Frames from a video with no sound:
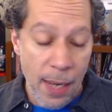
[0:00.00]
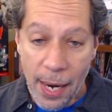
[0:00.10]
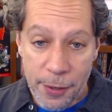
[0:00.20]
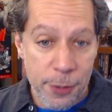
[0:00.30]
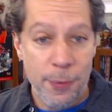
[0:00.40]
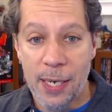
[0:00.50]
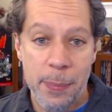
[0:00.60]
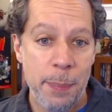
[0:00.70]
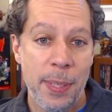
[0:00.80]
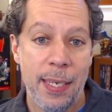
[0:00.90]
I do
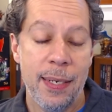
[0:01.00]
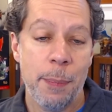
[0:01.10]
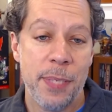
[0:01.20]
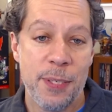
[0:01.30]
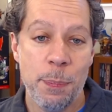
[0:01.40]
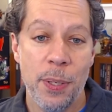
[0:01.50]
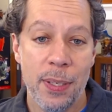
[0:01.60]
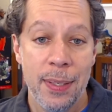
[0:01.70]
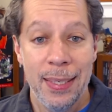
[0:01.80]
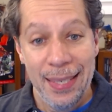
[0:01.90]
recommend picking up this
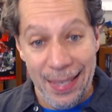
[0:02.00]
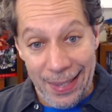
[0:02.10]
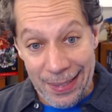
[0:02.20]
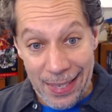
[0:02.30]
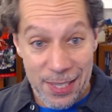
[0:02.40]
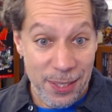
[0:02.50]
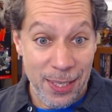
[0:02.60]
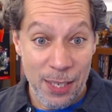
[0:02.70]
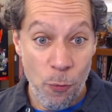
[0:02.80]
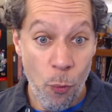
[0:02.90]
book, and let's look at